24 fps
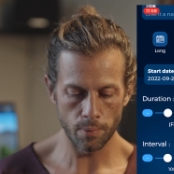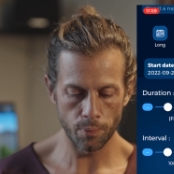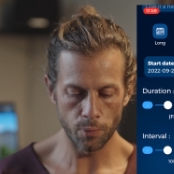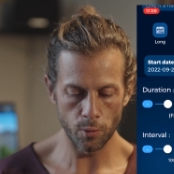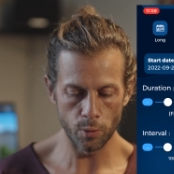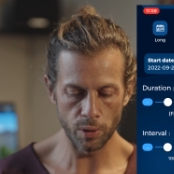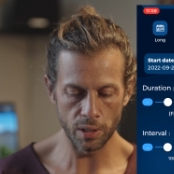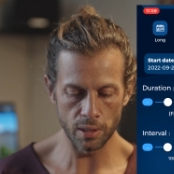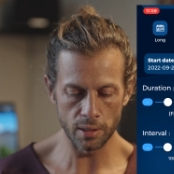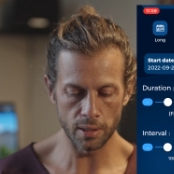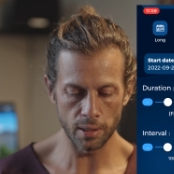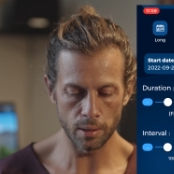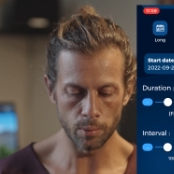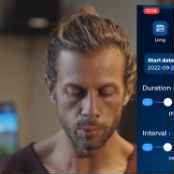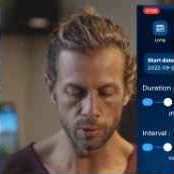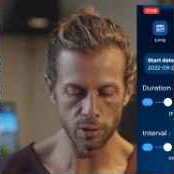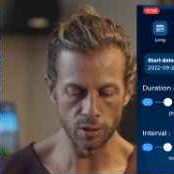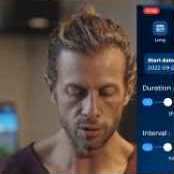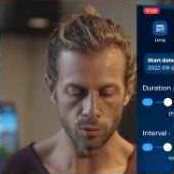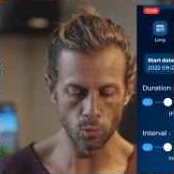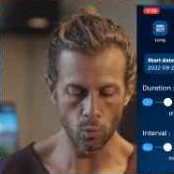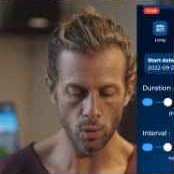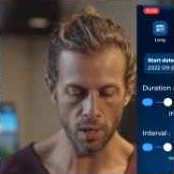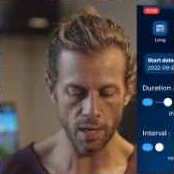We can take
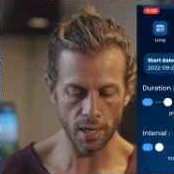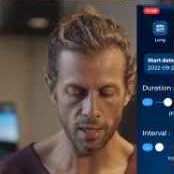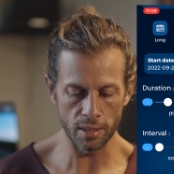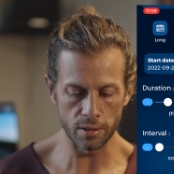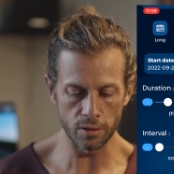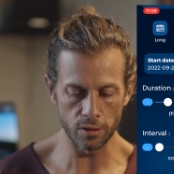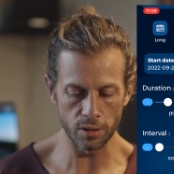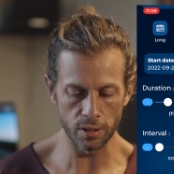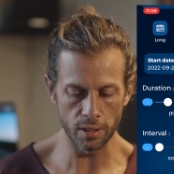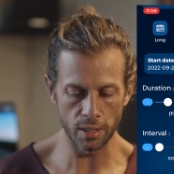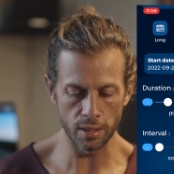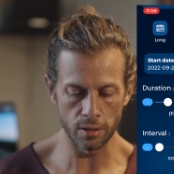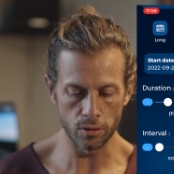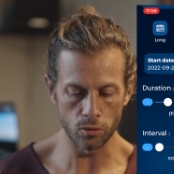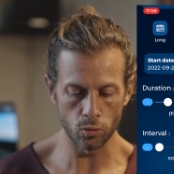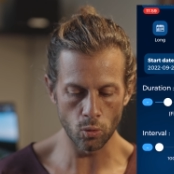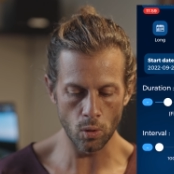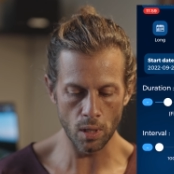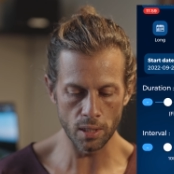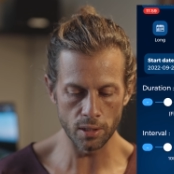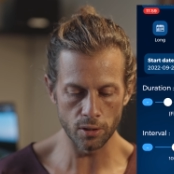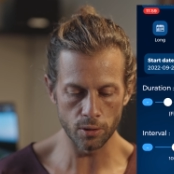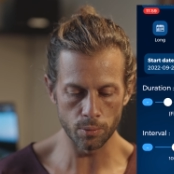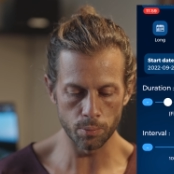between 100 and
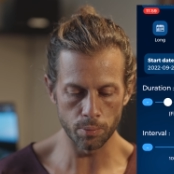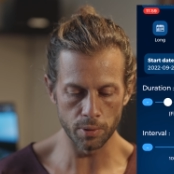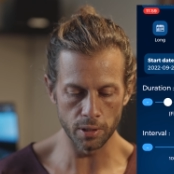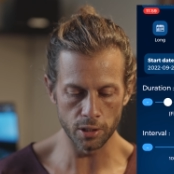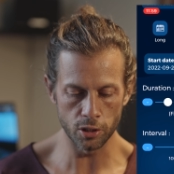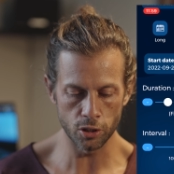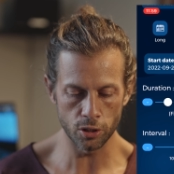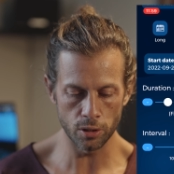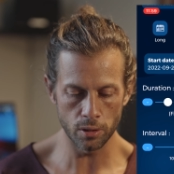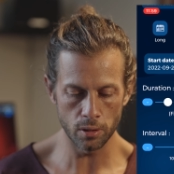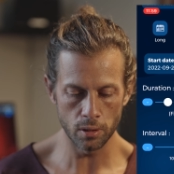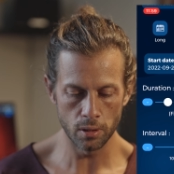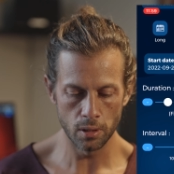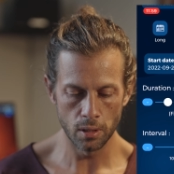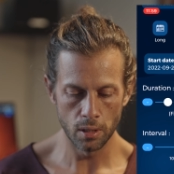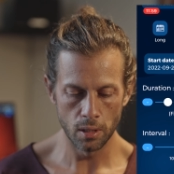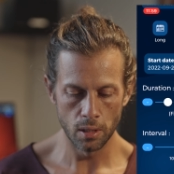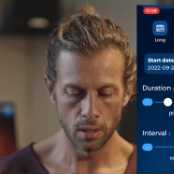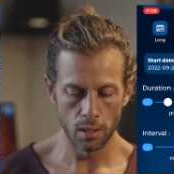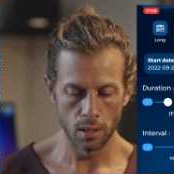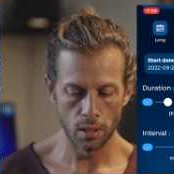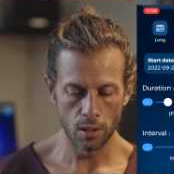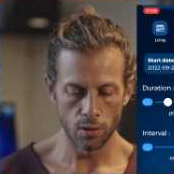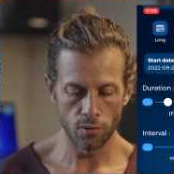200 pictures
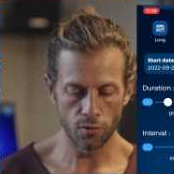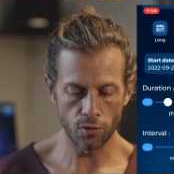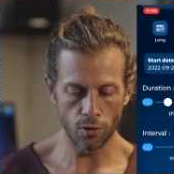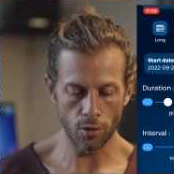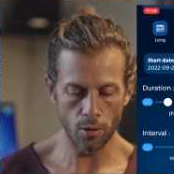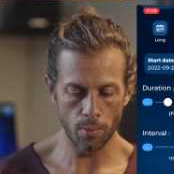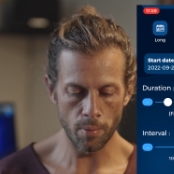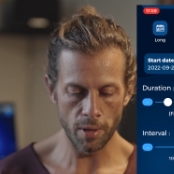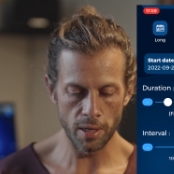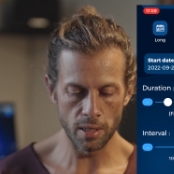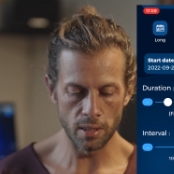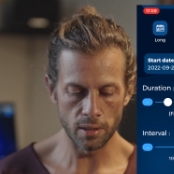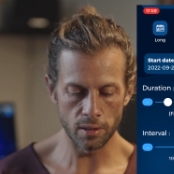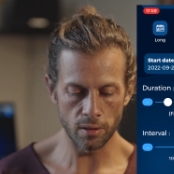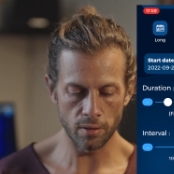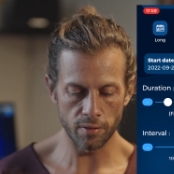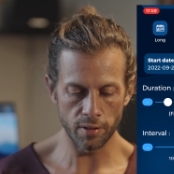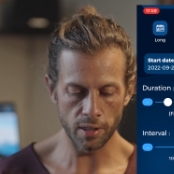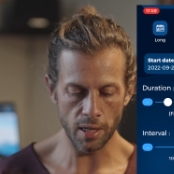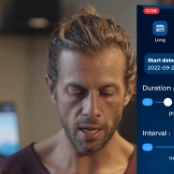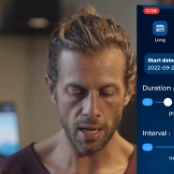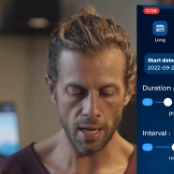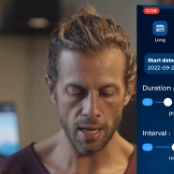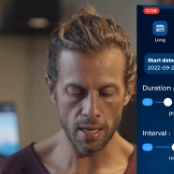from an
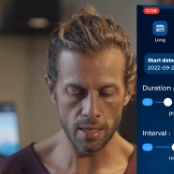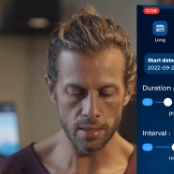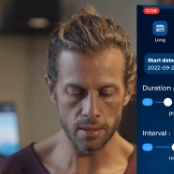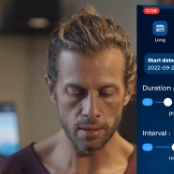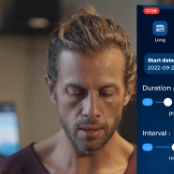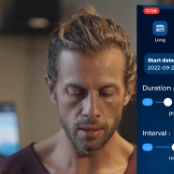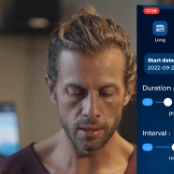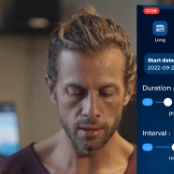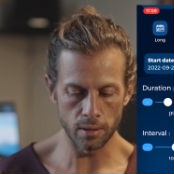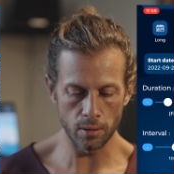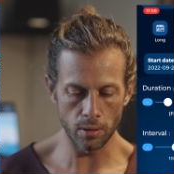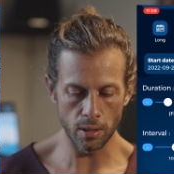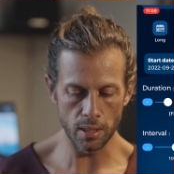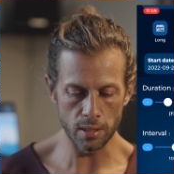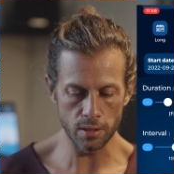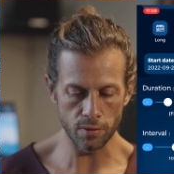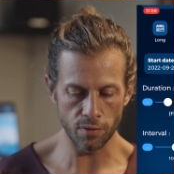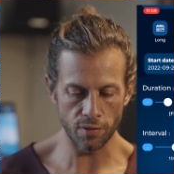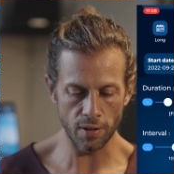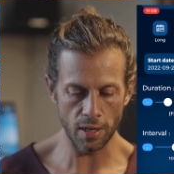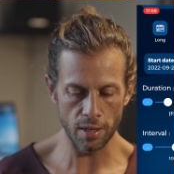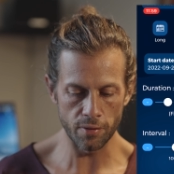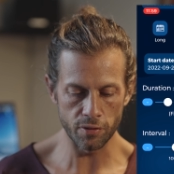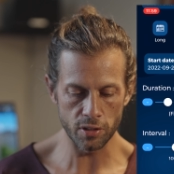interval as little as
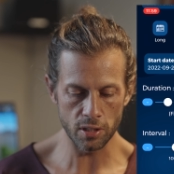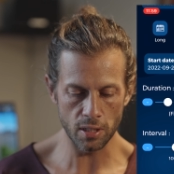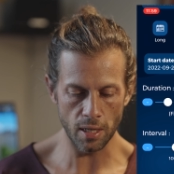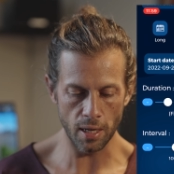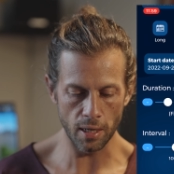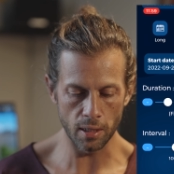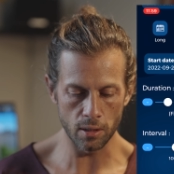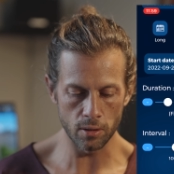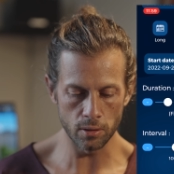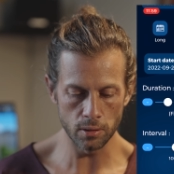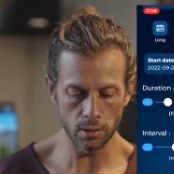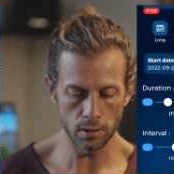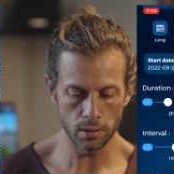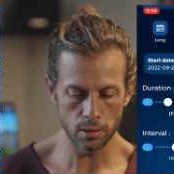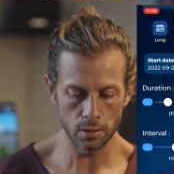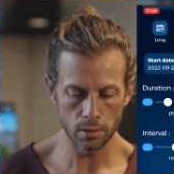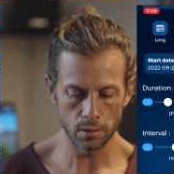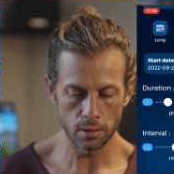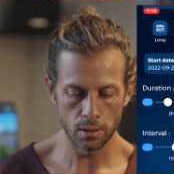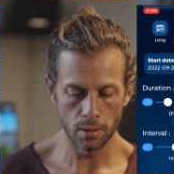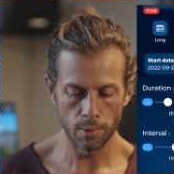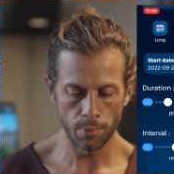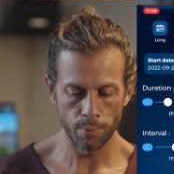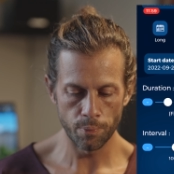5 seconds
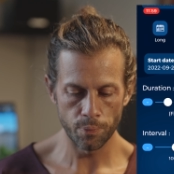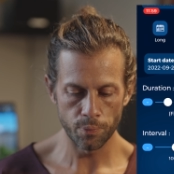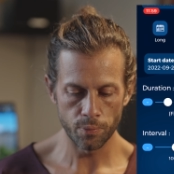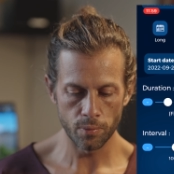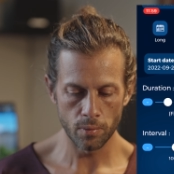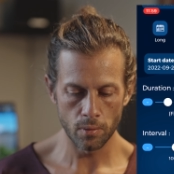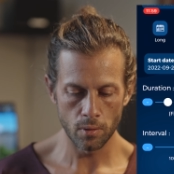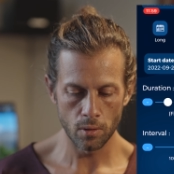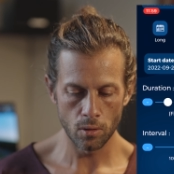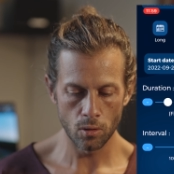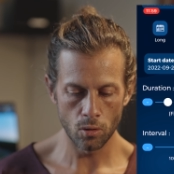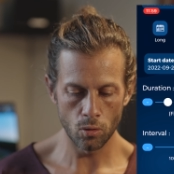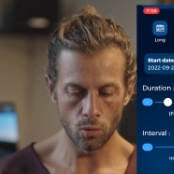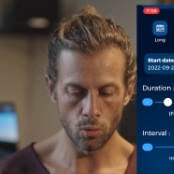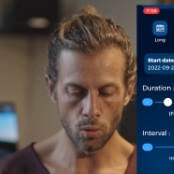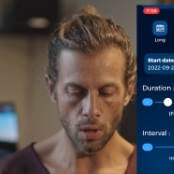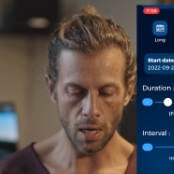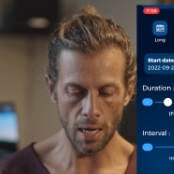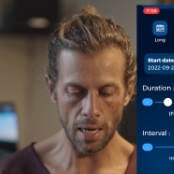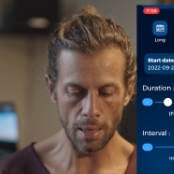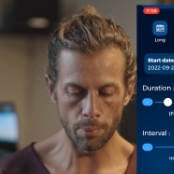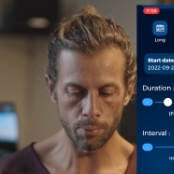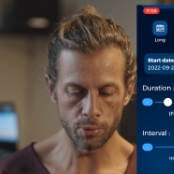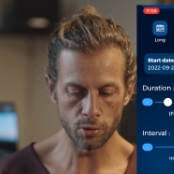to
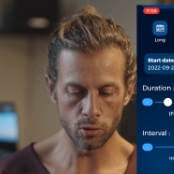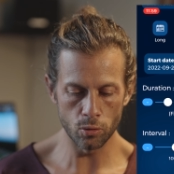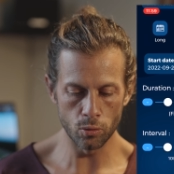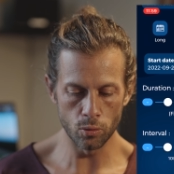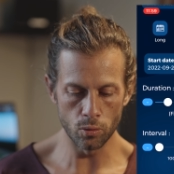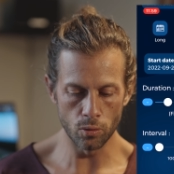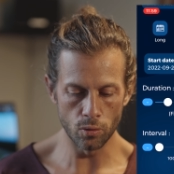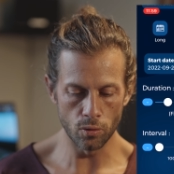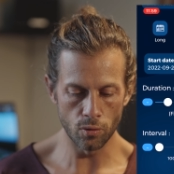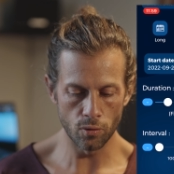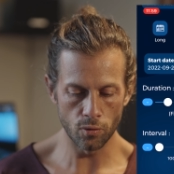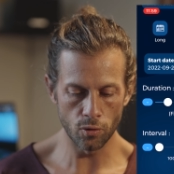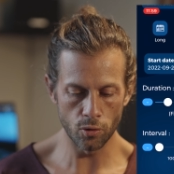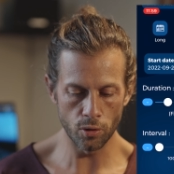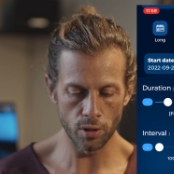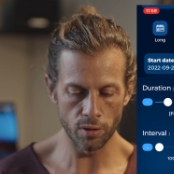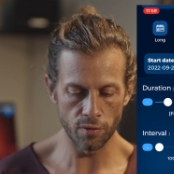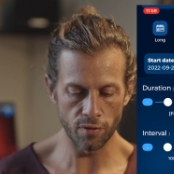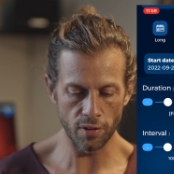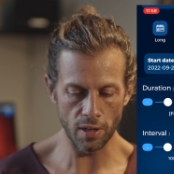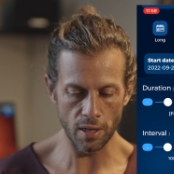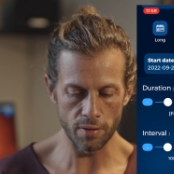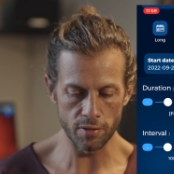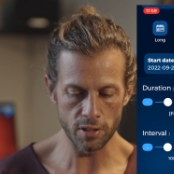up to
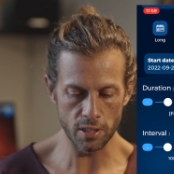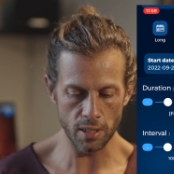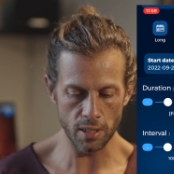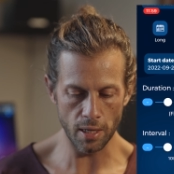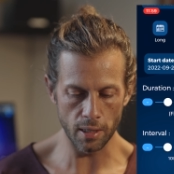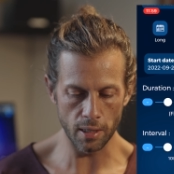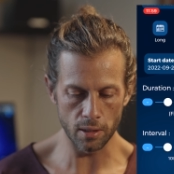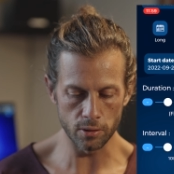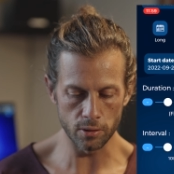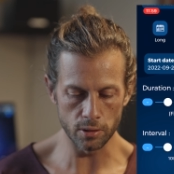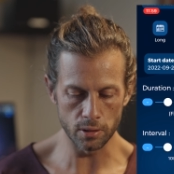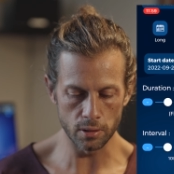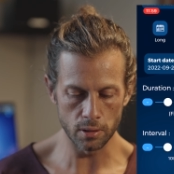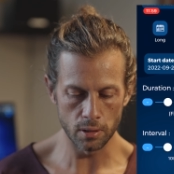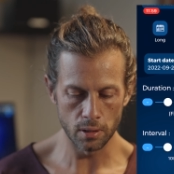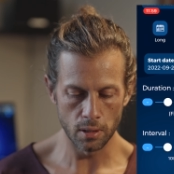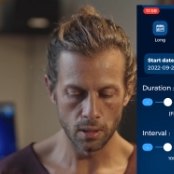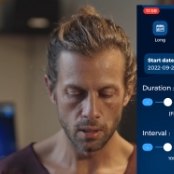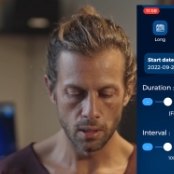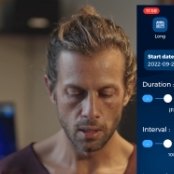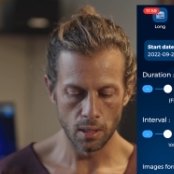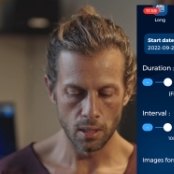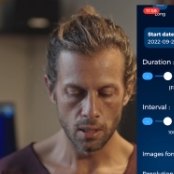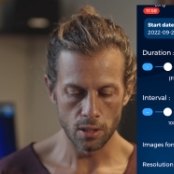45 seconds.
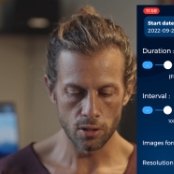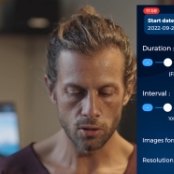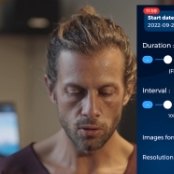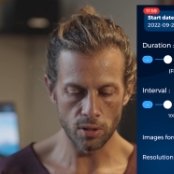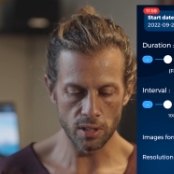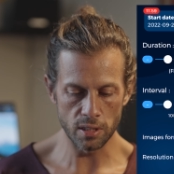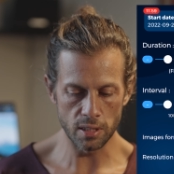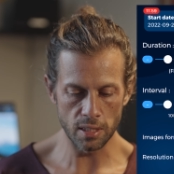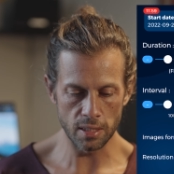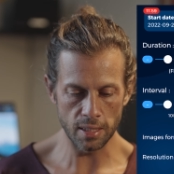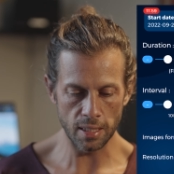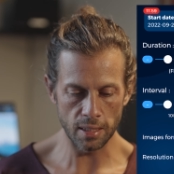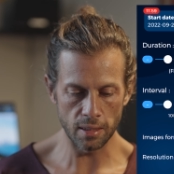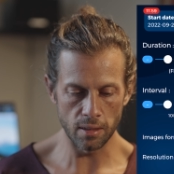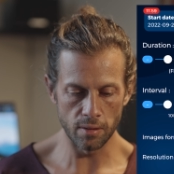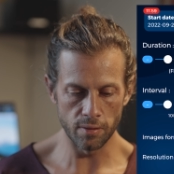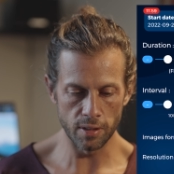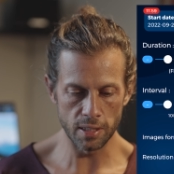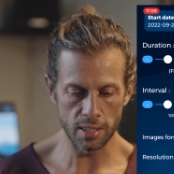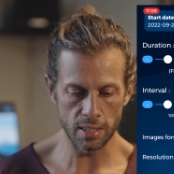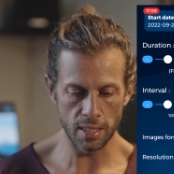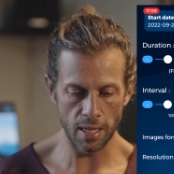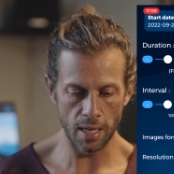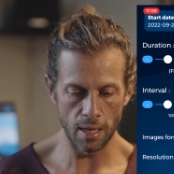So it's exactly the
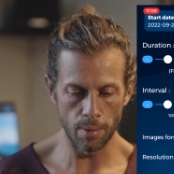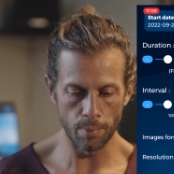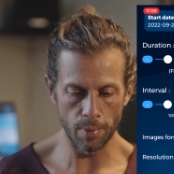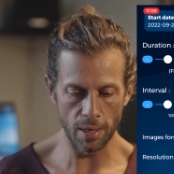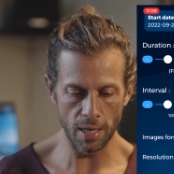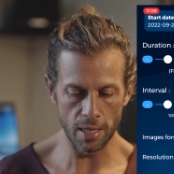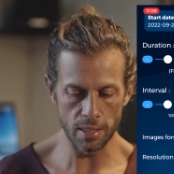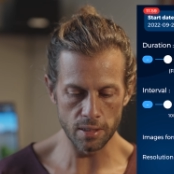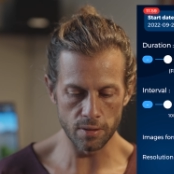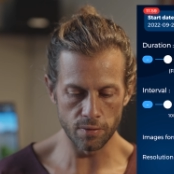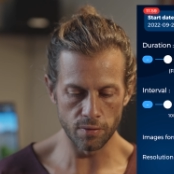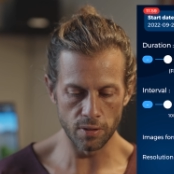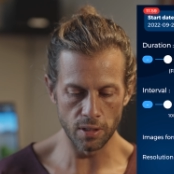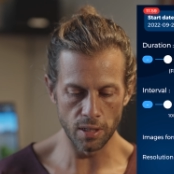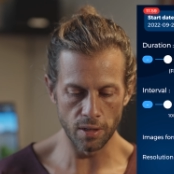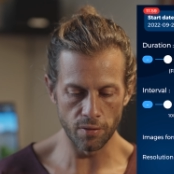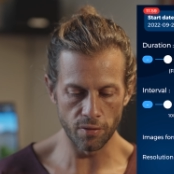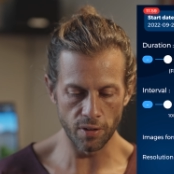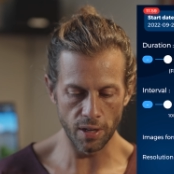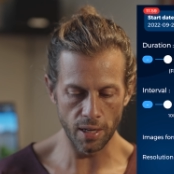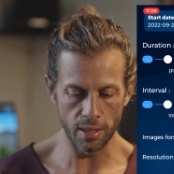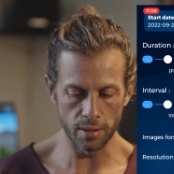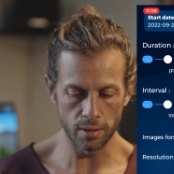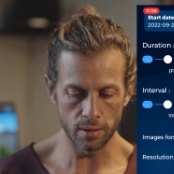same as the
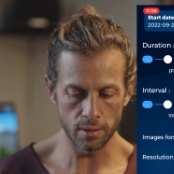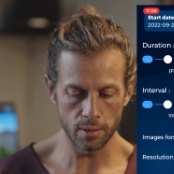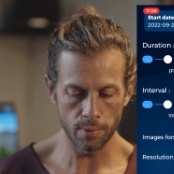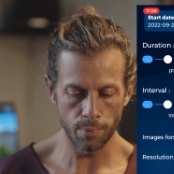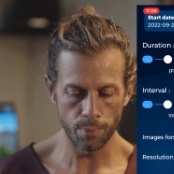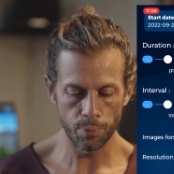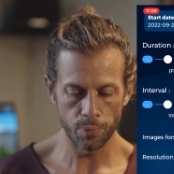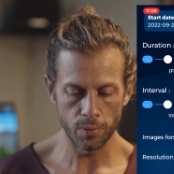event.